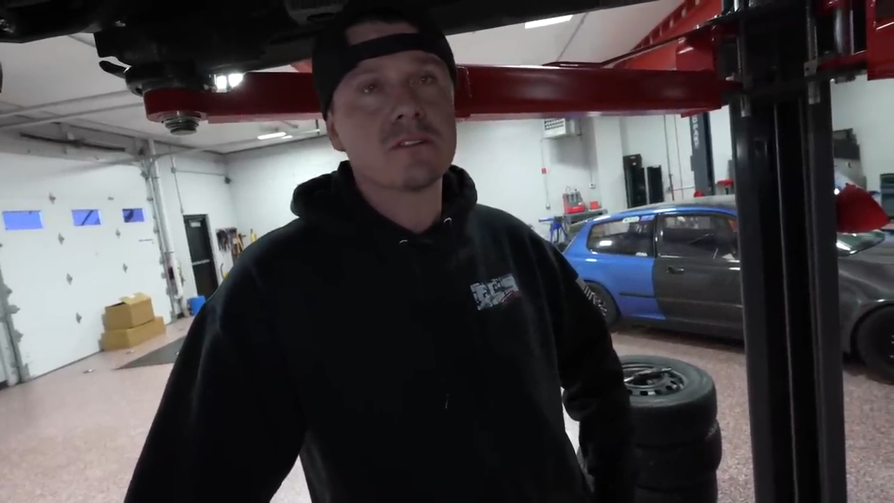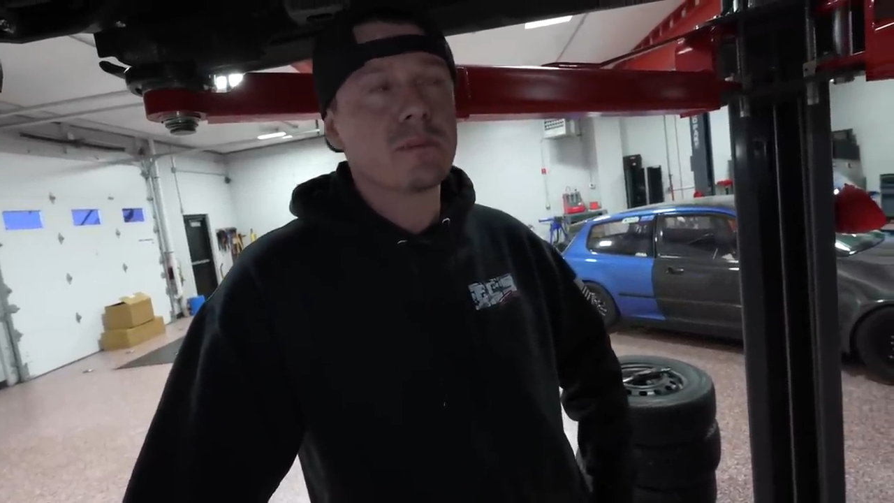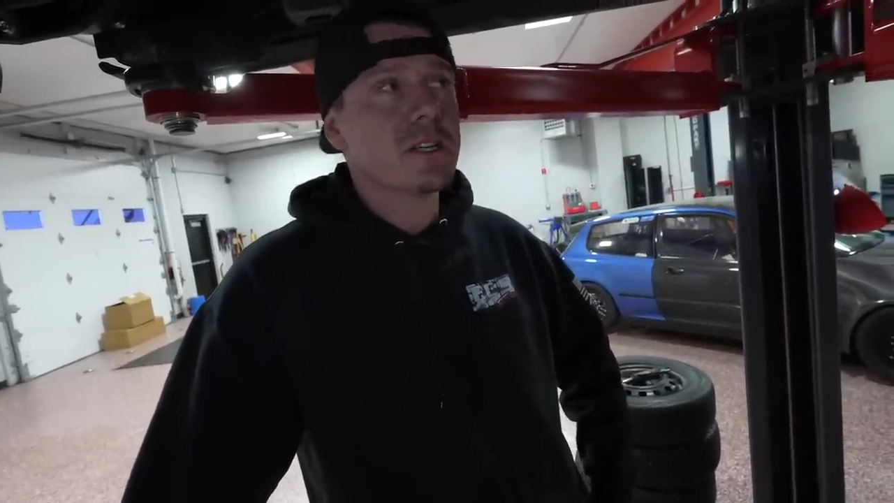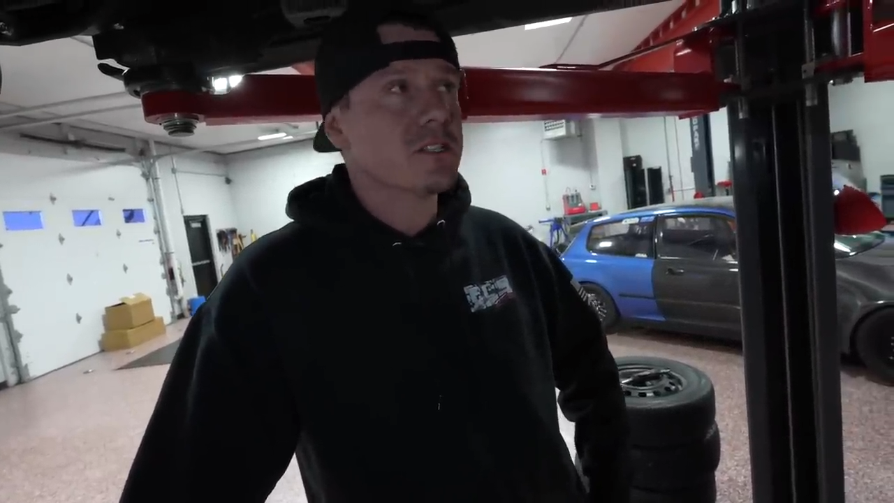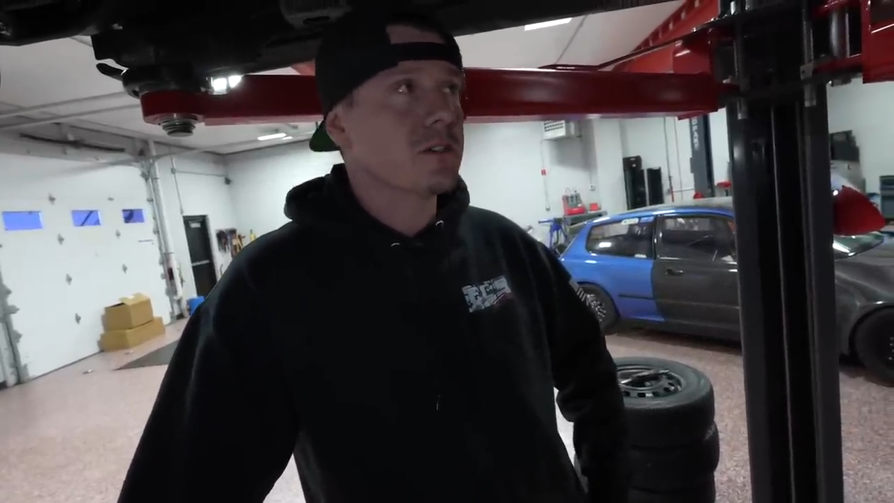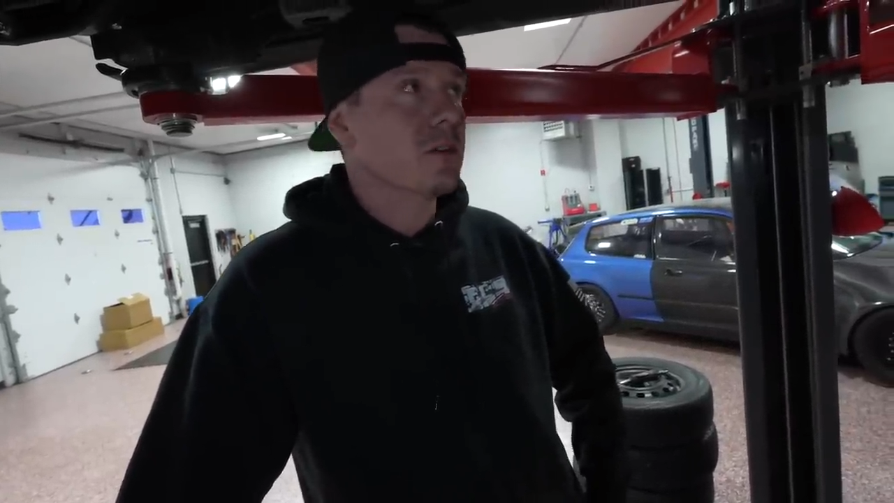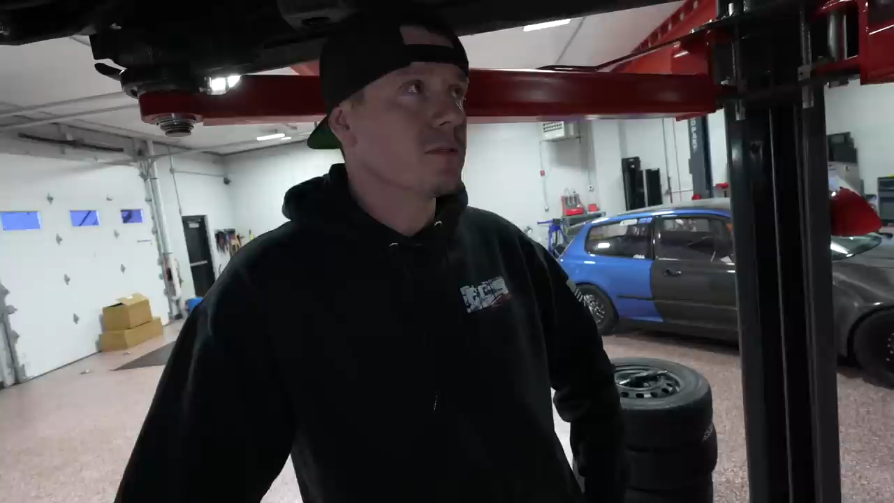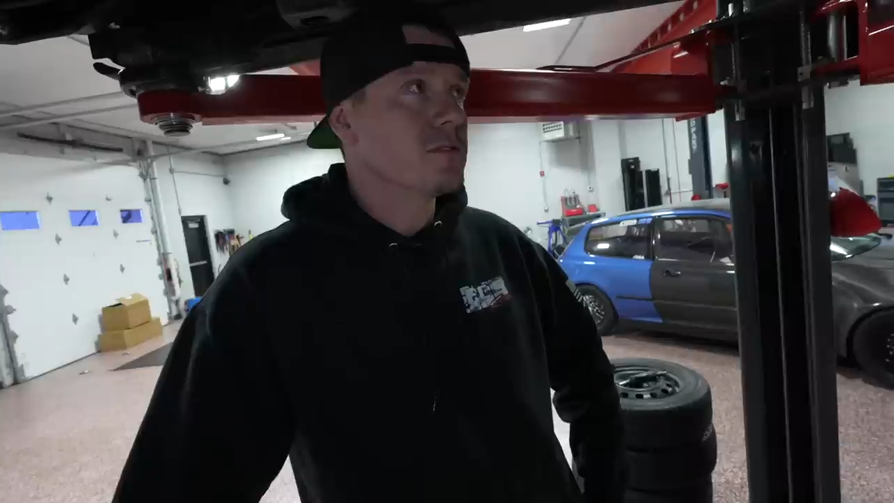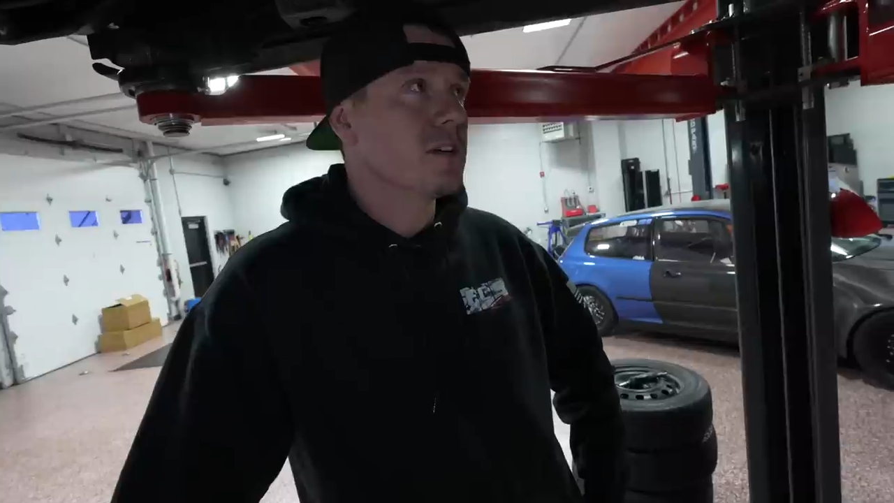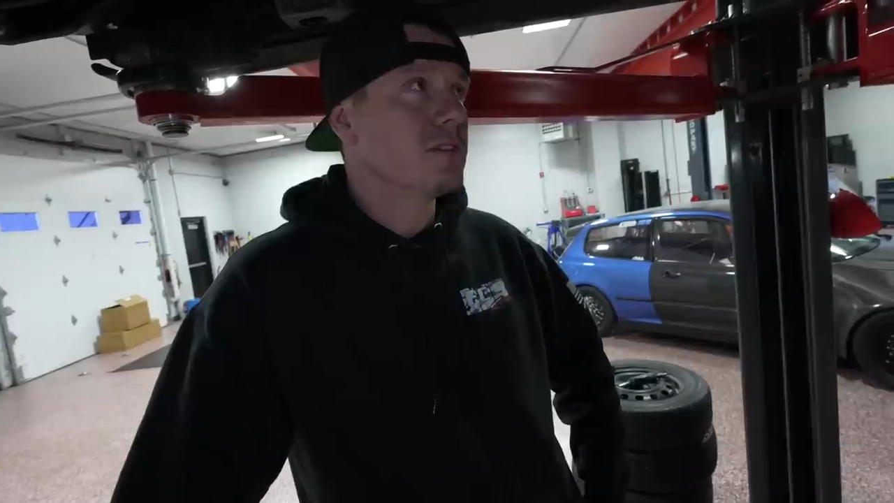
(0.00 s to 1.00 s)
especially
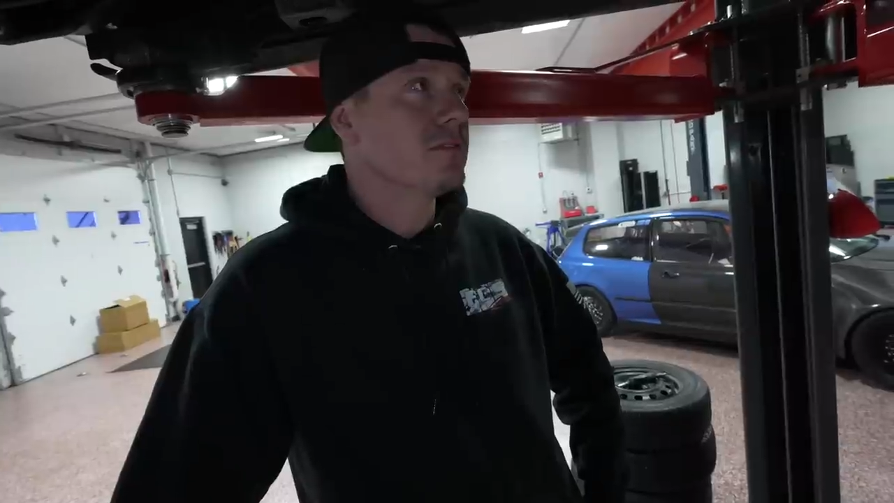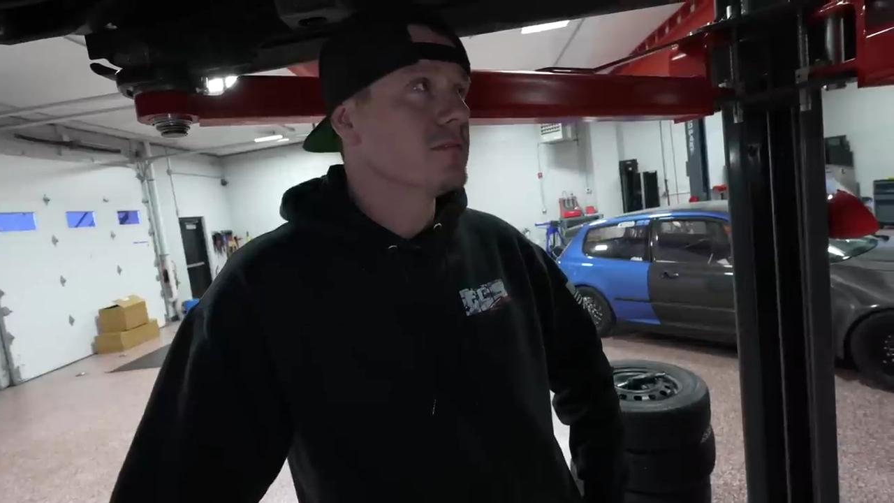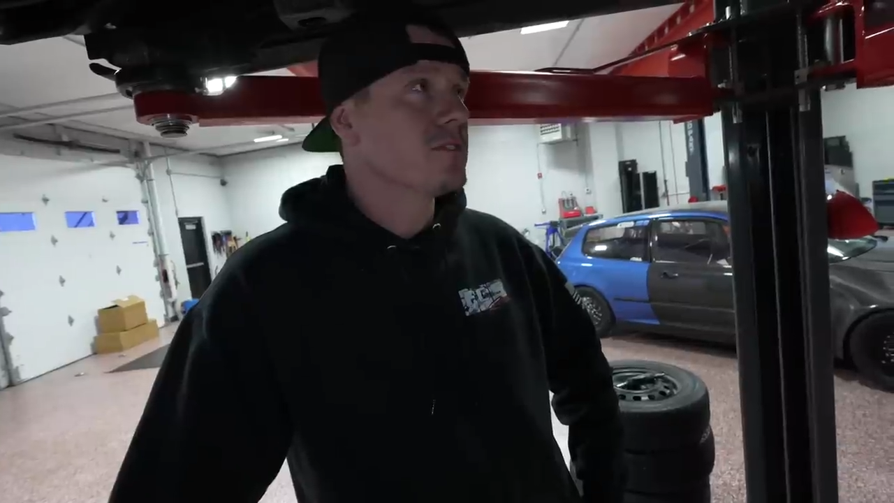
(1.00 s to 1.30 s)
all-wheel drive.